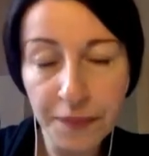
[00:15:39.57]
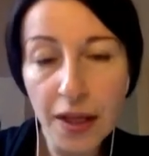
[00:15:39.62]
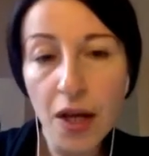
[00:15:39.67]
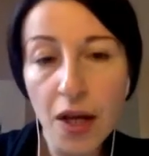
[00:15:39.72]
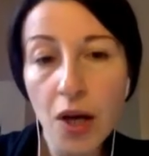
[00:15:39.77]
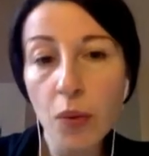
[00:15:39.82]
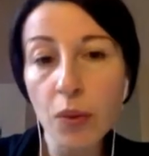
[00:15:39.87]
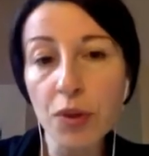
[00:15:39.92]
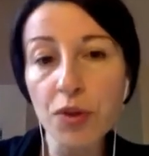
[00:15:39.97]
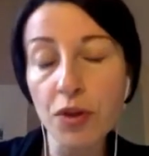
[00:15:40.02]

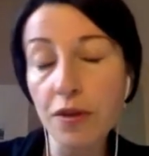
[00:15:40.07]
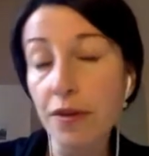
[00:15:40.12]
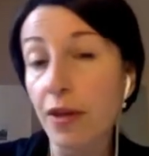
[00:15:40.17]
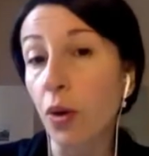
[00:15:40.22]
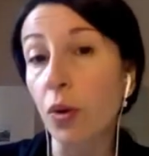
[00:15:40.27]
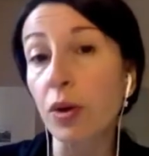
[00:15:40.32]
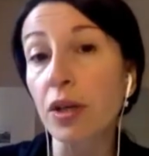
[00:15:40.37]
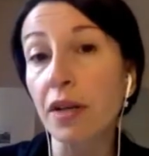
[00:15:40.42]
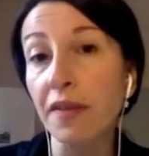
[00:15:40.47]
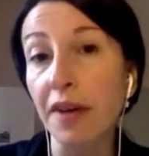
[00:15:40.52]
which is the
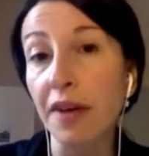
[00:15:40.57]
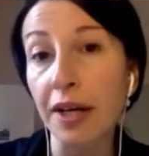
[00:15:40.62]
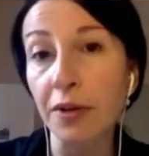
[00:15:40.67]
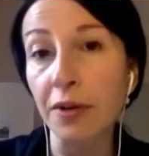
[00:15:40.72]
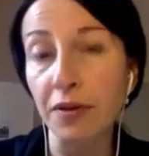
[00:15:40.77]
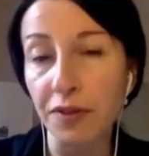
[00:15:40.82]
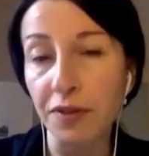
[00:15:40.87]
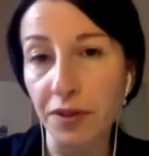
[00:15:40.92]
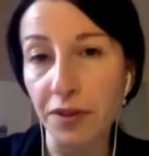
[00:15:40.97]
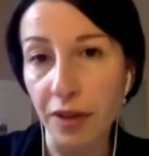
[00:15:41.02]
only
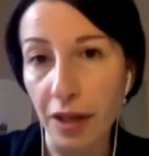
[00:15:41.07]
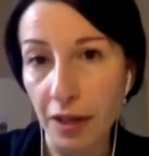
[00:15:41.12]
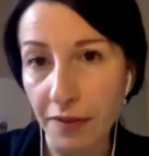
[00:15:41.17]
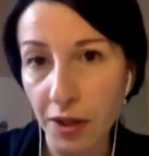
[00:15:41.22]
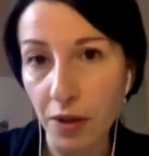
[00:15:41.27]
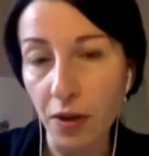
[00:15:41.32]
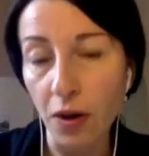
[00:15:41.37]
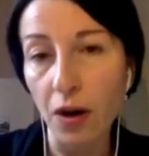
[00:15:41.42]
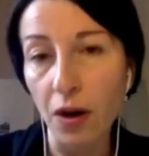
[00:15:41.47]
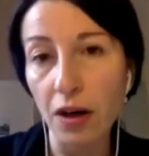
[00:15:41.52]
record I
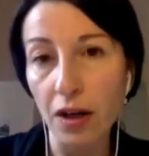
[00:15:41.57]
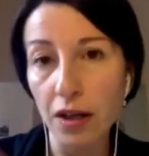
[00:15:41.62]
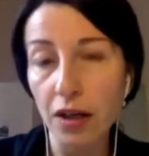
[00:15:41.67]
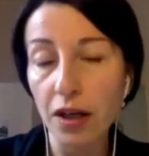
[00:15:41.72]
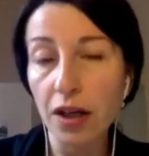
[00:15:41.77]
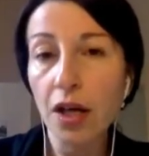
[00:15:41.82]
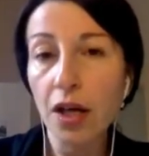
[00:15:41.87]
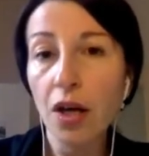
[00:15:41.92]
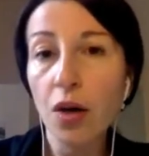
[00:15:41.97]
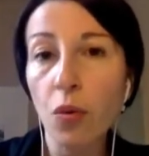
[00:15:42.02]
recall
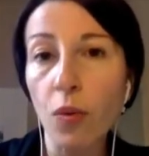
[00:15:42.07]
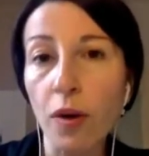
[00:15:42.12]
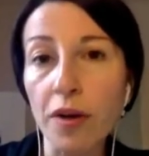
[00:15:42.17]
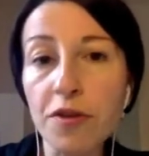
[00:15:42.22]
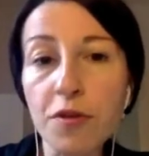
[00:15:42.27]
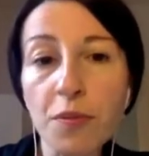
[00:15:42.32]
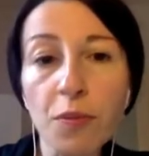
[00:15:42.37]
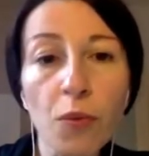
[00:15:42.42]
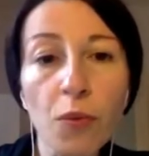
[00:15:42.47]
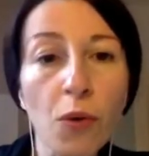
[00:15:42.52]

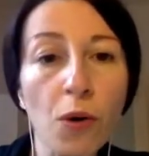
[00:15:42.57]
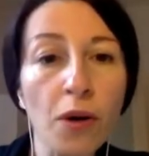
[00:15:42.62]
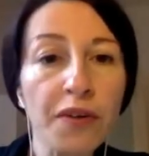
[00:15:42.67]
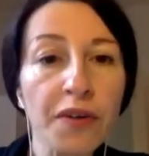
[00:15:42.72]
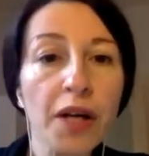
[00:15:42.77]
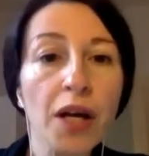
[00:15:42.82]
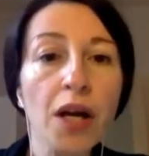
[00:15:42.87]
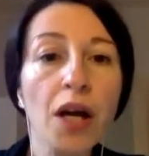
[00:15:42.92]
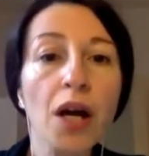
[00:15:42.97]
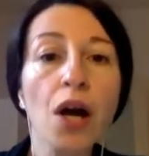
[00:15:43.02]
once more
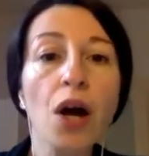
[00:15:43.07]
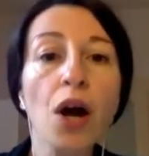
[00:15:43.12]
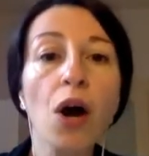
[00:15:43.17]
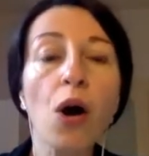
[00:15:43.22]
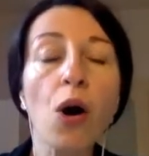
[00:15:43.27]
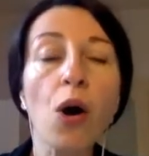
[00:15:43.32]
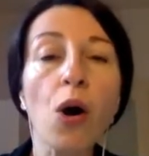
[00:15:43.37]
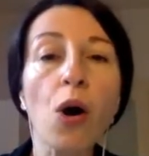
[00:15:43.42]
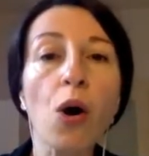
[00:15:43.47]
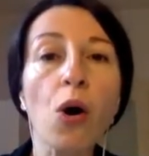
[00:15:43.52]

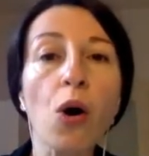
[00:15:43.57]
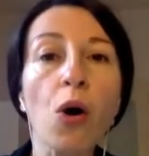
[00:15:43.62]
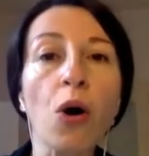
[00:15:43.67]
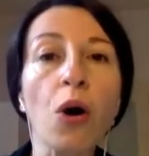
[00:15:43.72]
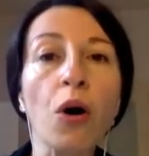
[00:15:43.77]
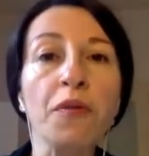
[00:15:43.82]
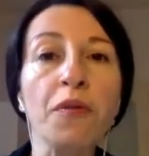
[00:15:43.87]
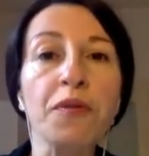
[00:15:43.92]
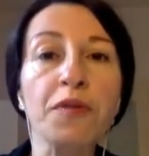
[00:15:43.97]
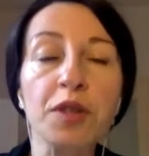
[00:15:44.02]

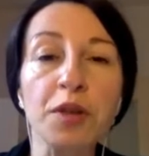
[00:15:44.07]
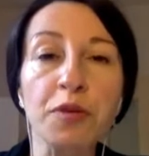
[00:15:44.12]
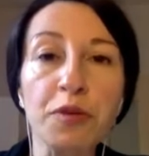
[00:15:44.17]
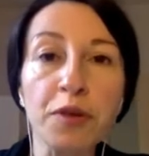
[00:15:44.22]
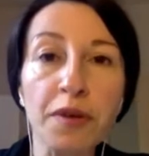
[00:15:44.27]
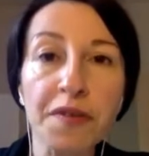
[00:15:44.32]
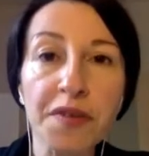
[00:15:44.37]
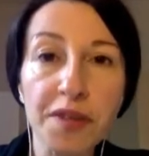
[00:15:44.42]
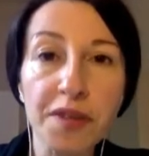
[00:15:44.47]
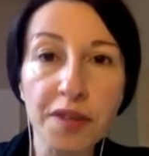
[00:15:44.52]
of the
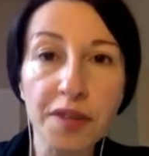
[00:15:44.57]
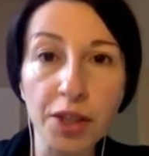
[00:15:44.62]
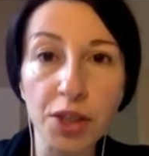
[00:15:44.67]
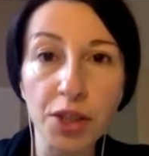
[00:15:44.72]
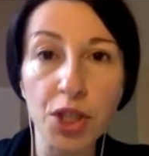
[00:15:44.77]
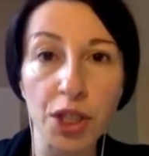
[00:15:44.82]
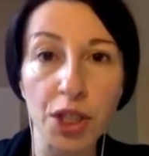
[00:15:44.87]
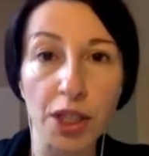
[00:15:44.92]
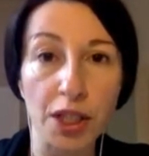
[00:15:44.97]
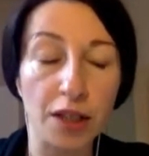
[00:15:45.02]
first
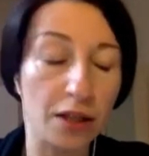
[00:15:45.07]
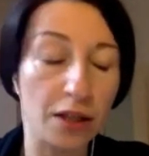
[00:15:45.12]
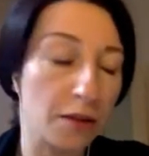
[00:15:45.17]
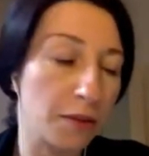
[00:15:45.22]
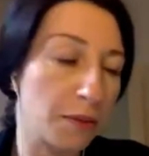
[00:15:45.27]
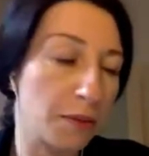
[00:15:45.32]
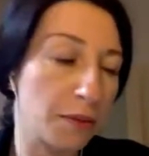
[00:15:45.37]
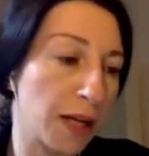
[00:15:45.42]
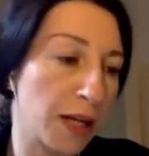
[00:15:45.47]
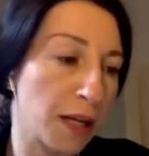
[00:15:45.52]
teaching
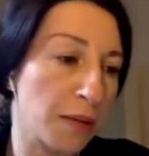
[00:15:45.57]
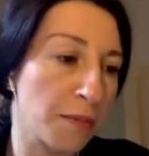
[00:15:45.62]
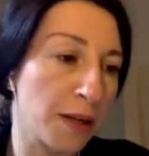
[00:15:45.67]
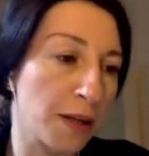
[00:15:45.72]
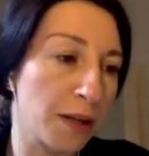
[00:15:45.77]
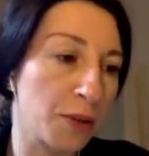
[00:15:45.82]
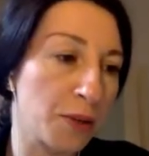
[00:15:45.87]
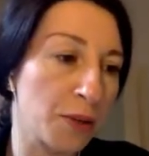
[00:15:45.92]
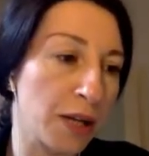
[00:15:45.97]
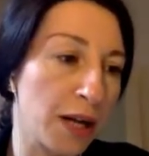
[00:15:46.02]
by
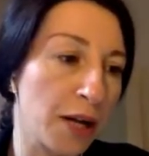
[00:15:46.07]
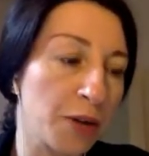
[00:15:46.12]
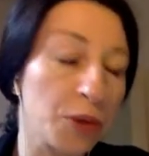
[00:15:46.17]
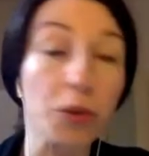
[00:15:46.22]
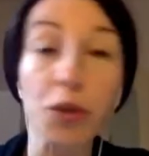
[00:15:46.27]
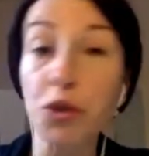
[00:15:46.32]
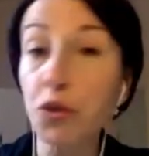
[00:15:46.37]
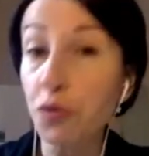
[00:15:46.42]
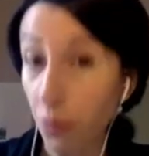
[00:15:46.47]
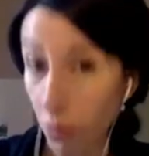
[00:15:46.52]
Maldonado,
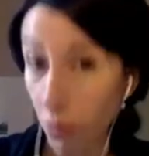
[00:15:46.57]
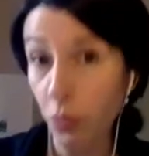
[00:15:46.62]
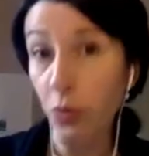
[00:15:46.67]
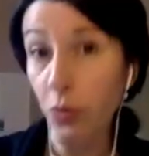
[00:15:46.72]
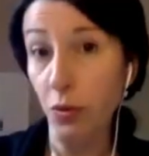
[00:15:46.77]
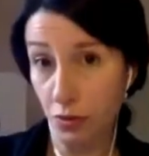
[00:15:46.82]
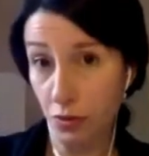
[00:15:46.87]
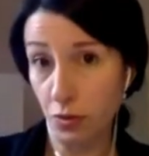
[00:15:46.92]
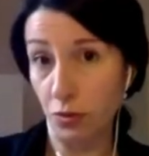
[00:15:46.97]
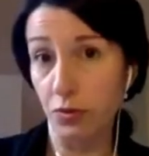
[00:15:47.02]
which
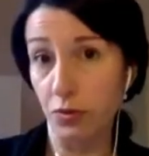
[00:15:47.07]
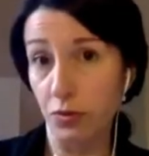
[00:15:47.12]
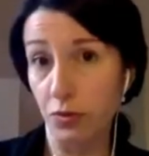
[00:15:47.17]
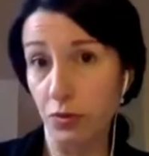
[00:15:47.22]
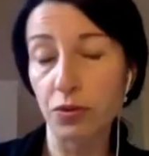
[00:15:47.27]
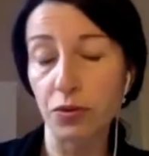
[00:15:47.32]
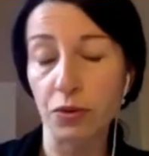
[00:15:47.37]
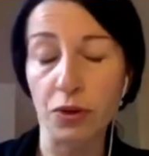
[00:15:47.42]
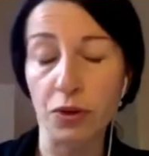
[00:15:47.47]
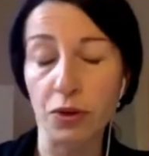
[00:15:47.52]
focused on the
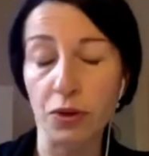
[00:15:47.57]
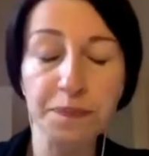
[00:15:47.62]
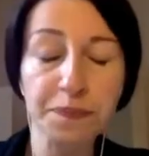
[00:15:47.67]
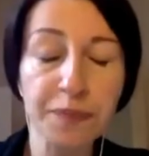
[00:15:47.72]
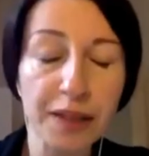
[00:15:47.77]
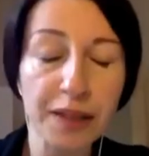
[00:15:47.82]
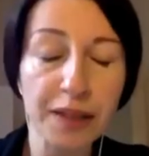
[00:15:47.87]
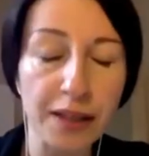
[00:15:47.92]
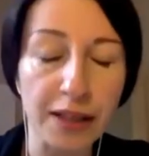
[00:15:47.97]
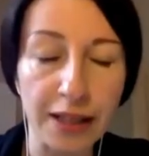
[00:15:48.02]
soul
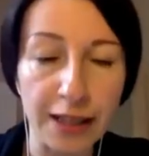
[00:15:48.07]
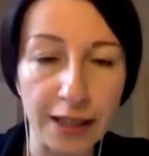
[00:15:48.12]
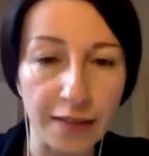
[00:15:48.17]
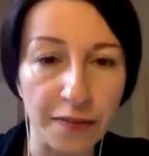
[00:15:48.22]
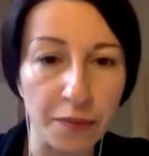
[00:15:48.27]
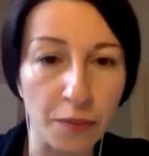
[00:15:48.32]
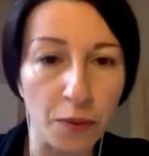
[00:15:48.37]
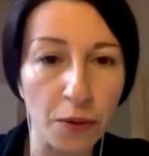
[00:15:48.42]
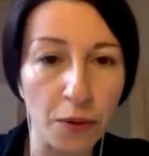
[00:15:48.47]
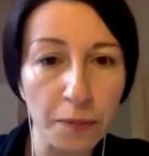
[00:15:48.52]
in
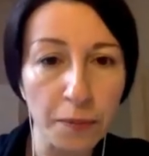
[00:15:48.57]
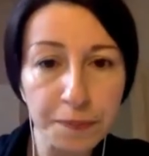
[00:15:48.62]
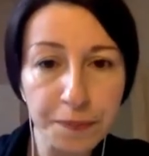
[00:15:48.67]
Clermont.